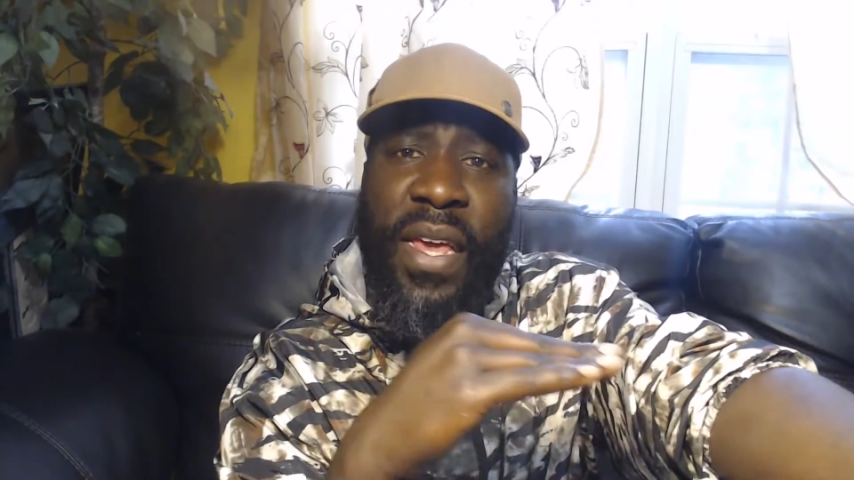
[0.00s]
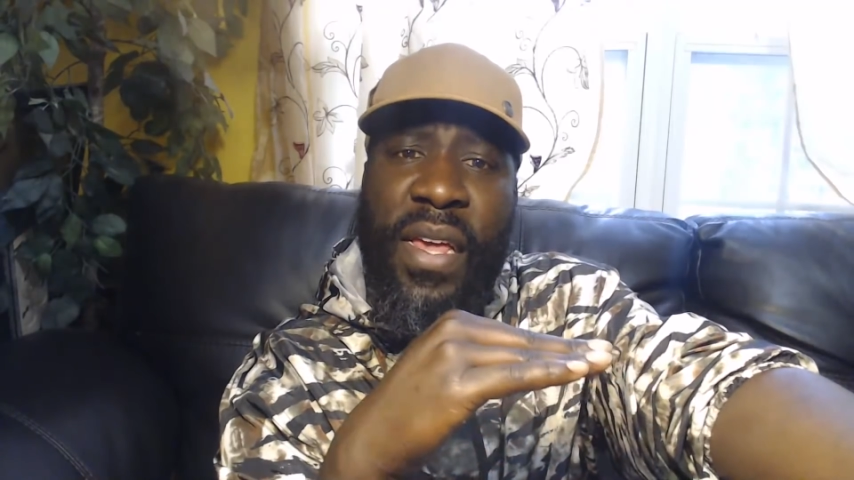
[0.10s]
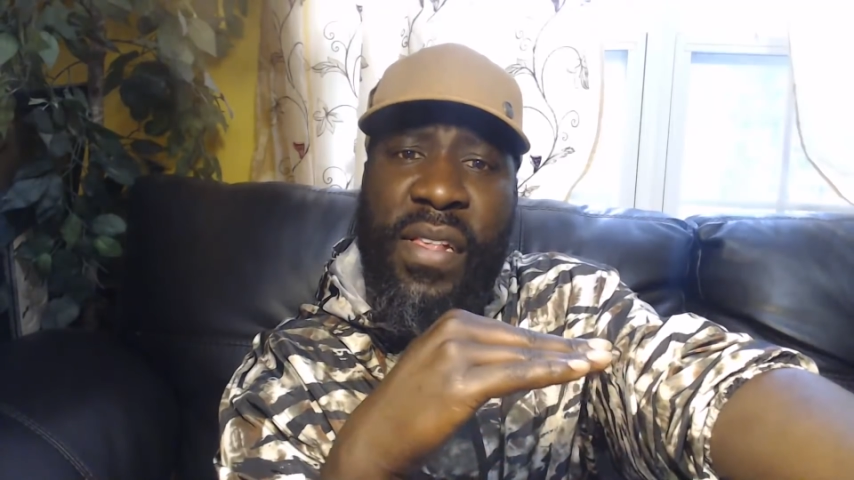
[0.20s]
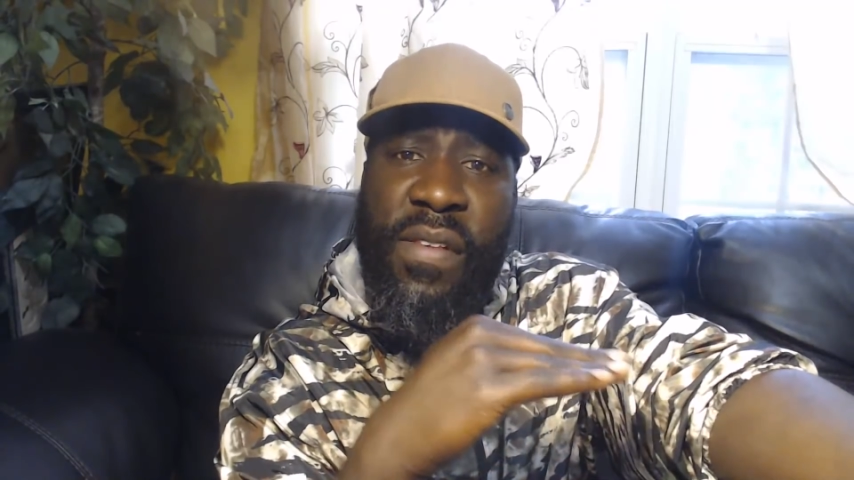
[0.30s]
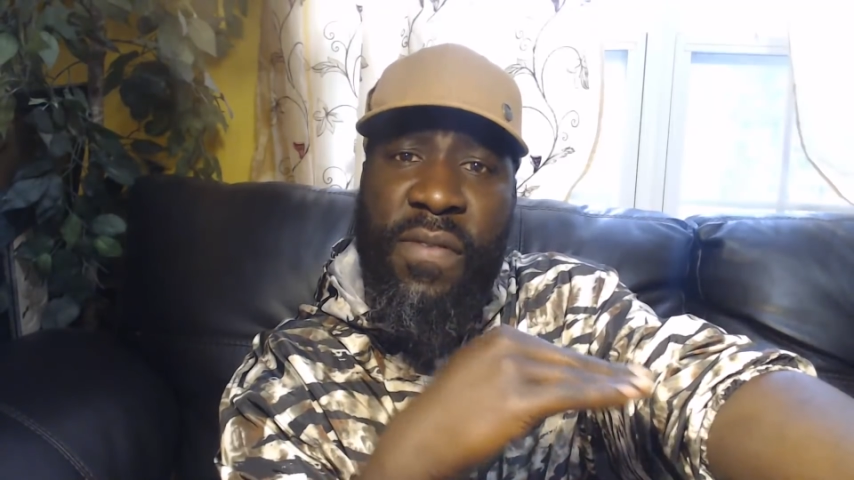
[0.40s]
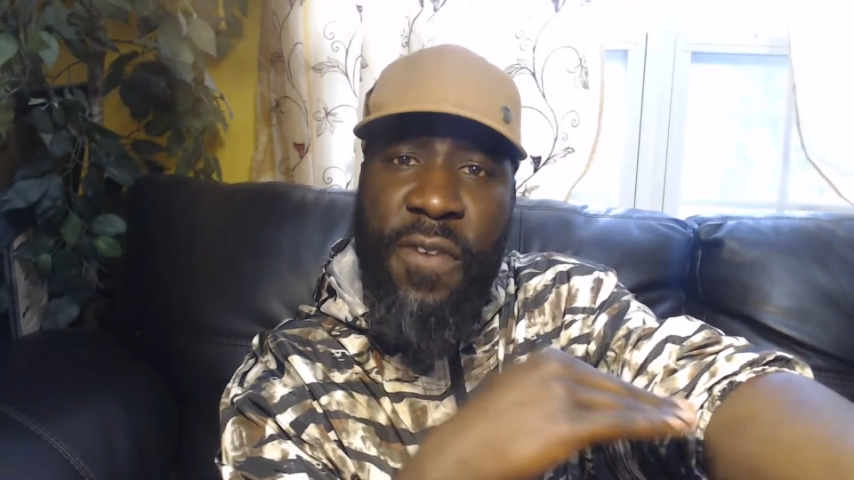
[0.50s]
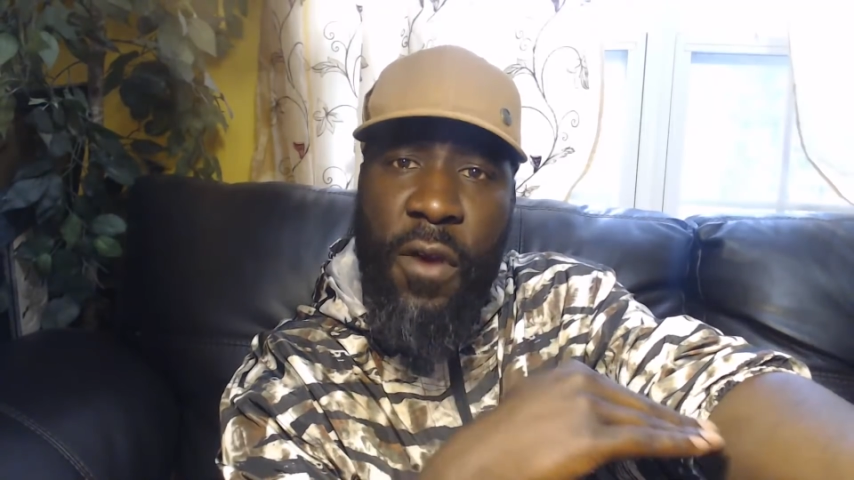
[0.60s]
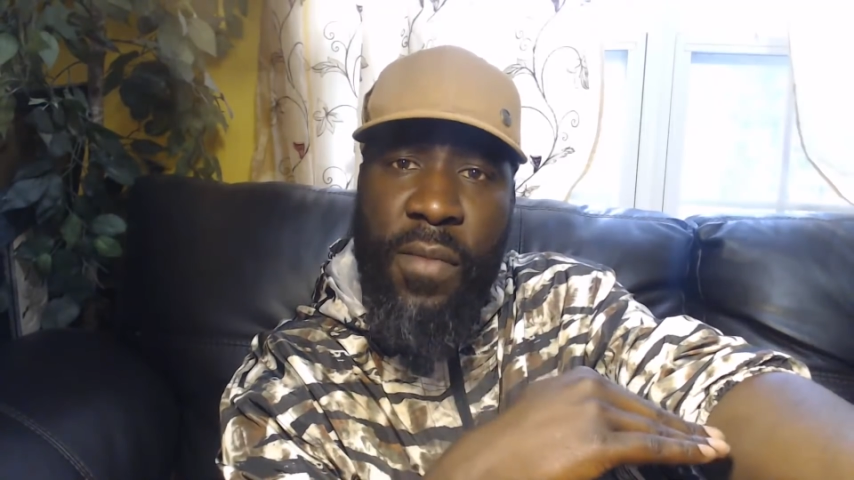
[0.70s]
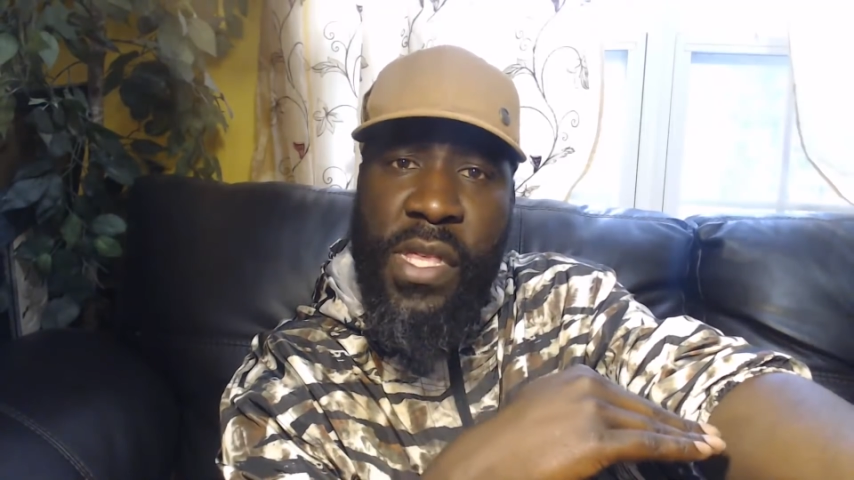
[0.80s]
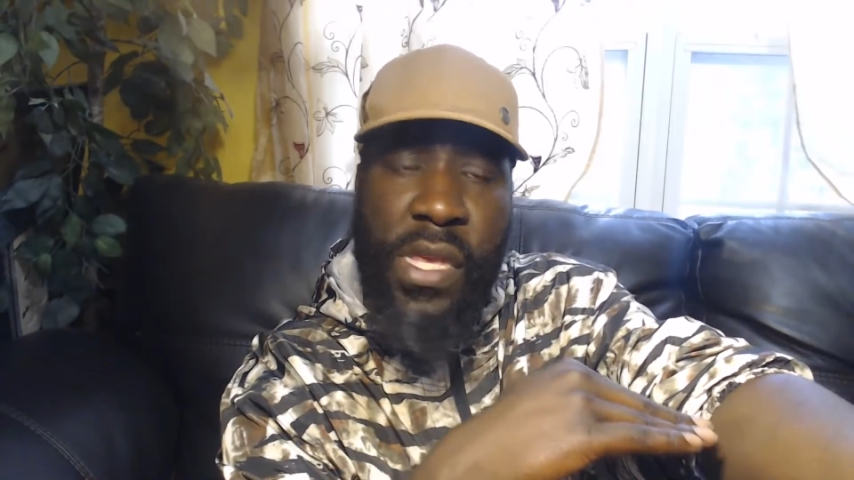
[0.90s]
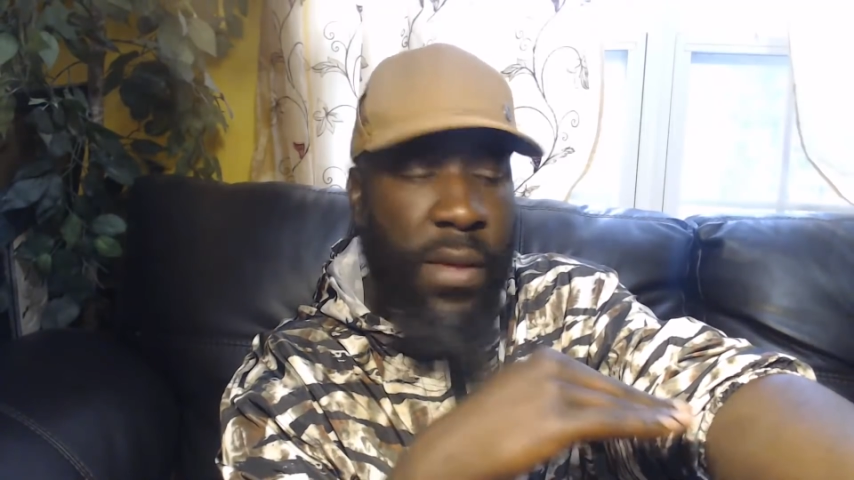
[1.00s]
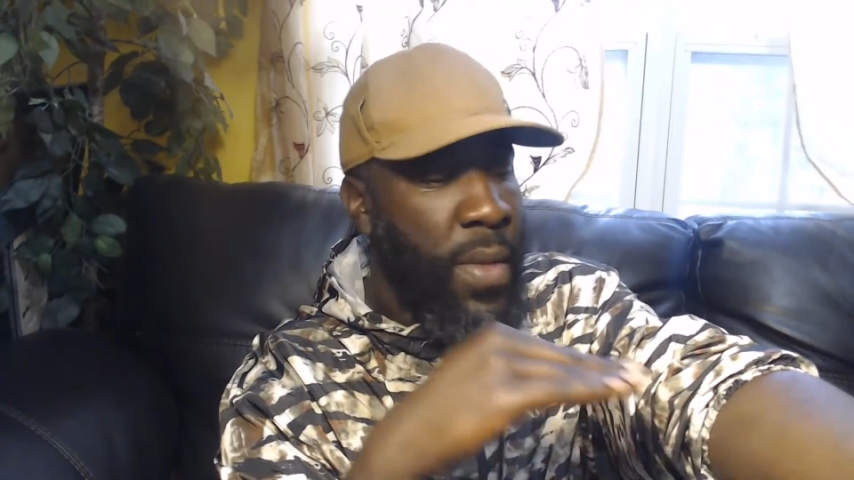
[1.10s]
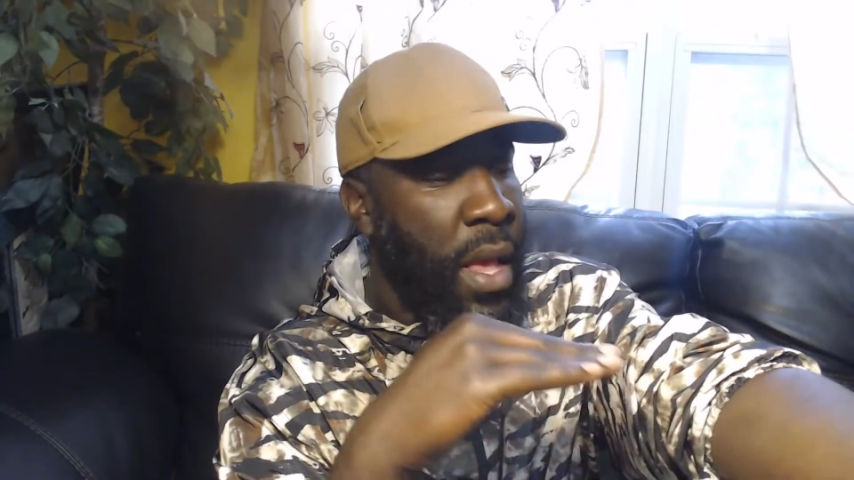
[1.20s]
in his infirmity.